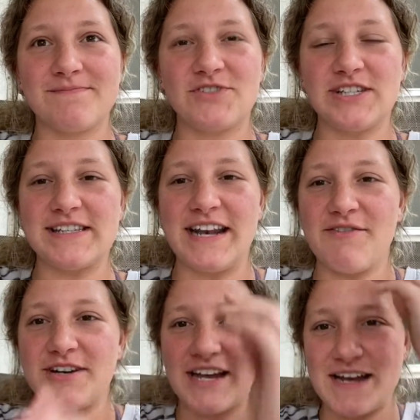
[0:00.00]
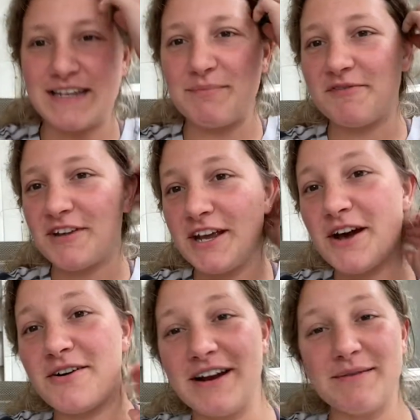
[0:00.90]
just an everyday type of
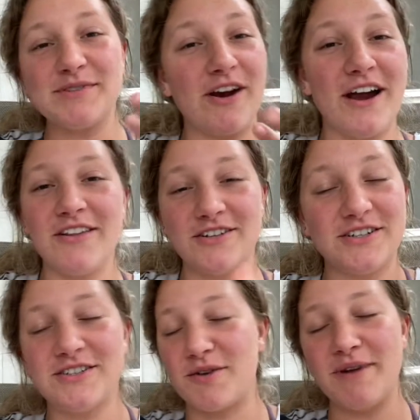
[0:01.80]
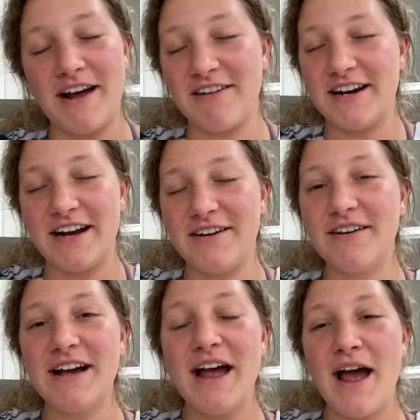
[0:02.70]
video. And I'm sorry I look so bad right now.
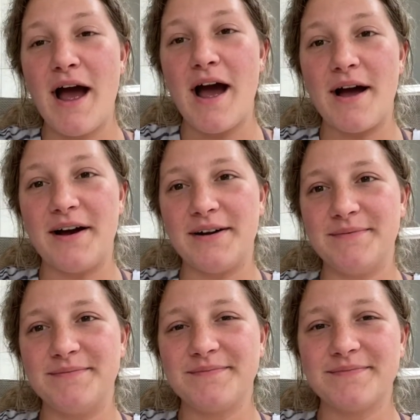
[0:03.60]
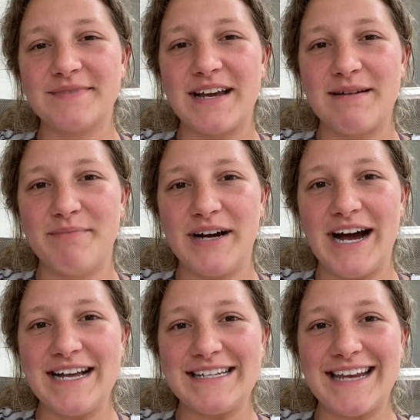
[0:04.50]
Um,
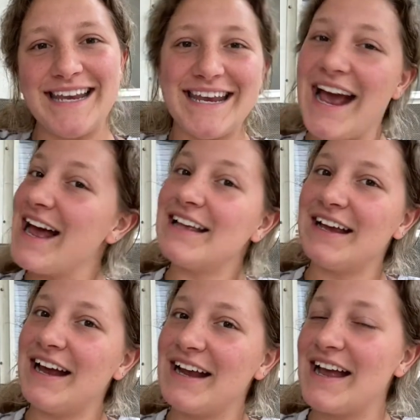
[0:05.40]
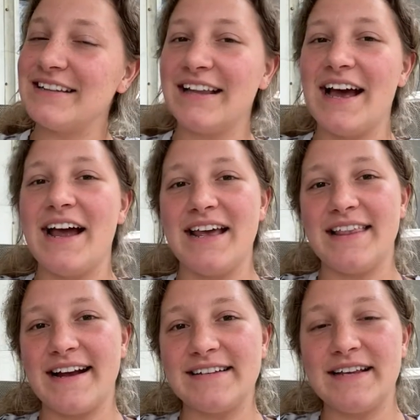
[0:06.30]
but yeah, again,
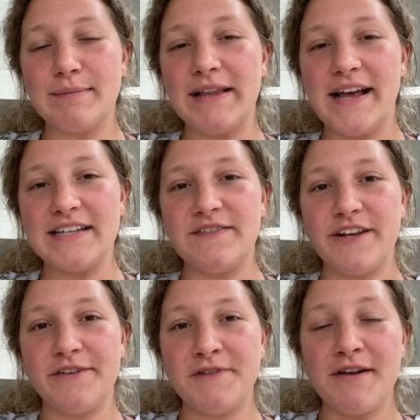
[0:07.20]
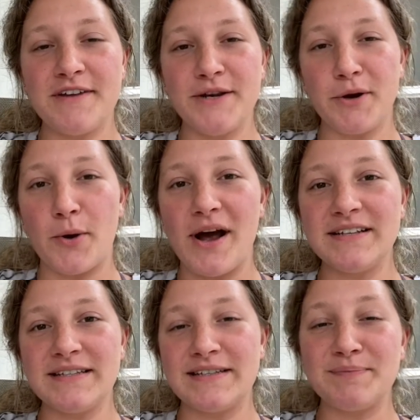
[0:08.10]
like I said in my last video, if you have any
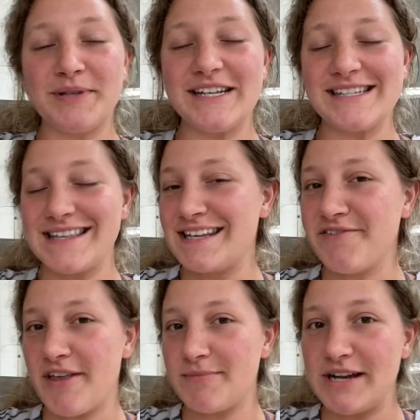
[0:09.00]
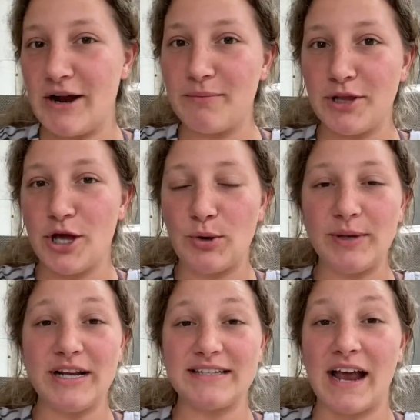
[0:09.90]
requests, please leave them down below
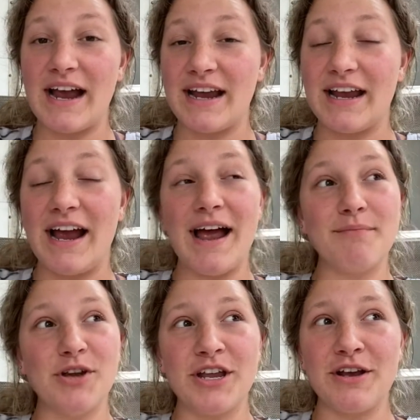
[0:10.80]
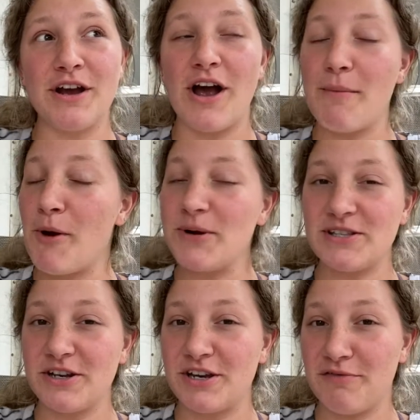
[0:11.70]
because I am looking, I'm always
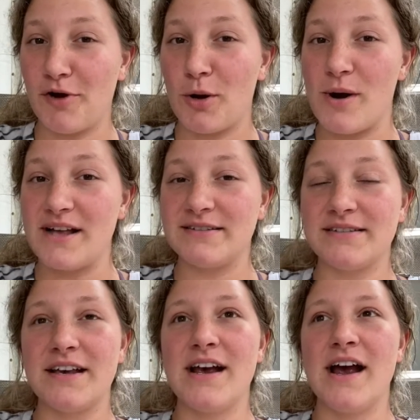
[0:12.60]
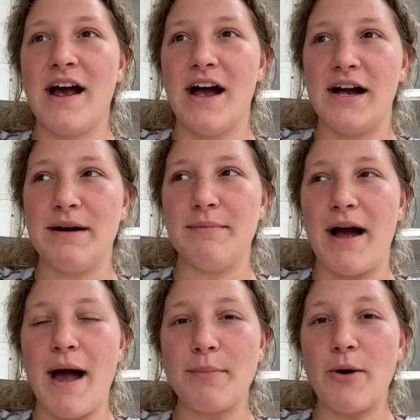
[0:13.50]
looking for requests. Um,
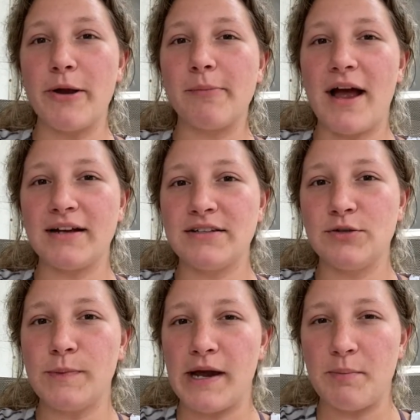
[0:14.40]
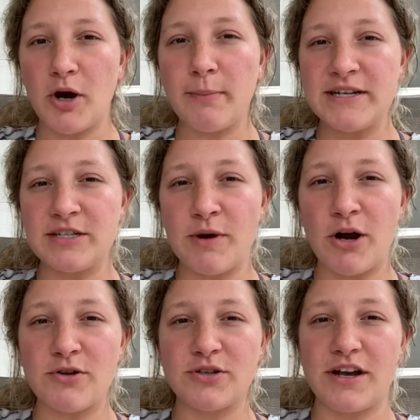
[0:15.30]
I'm going back to my apartment
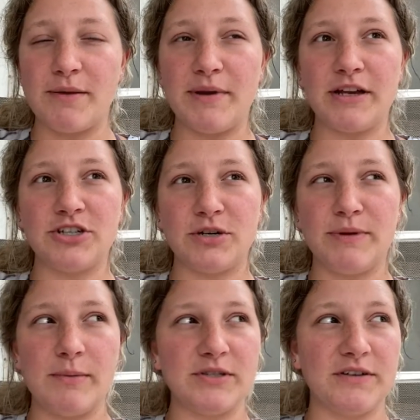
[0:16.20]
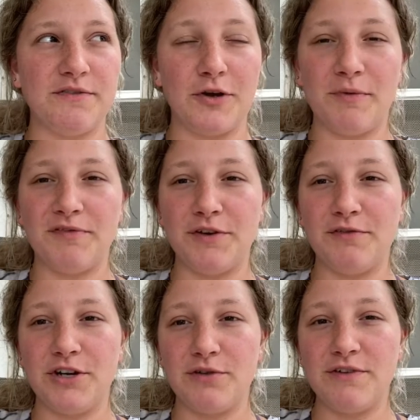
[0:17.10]
tomorrow, so I be, should be able to film a few
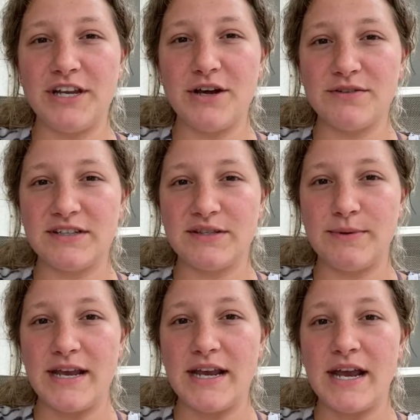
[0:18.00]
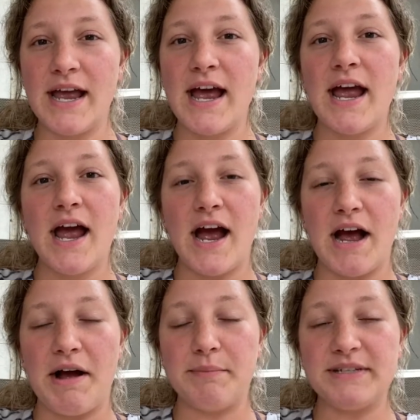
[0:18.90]
new videos this week
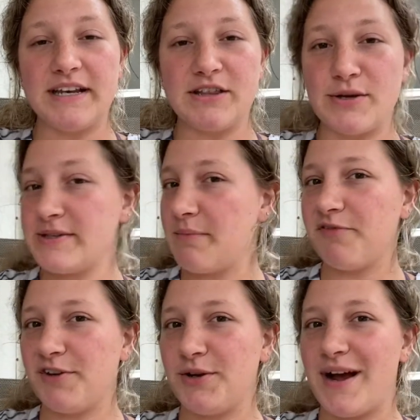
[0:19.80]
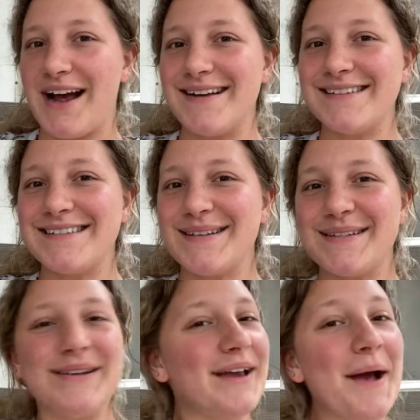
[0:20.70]
um, to get those up for you guys.
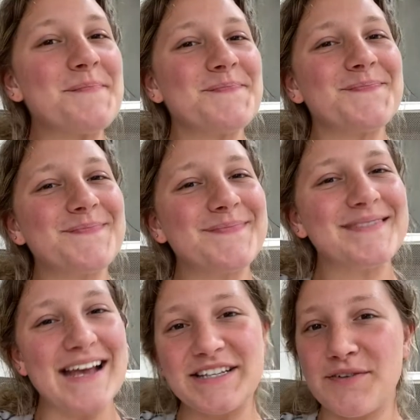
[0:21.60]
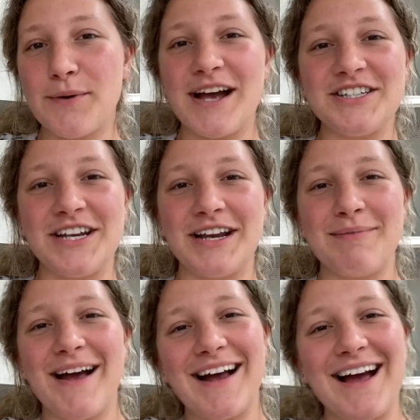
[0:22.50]
So yeah, thanks for watching.
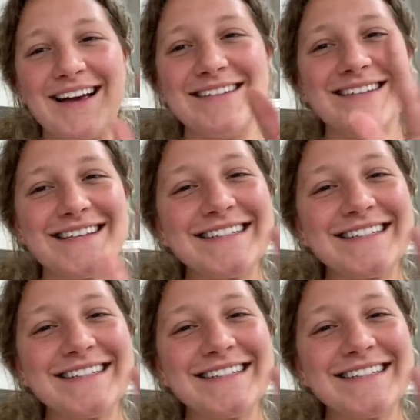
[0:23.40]
Bye guys.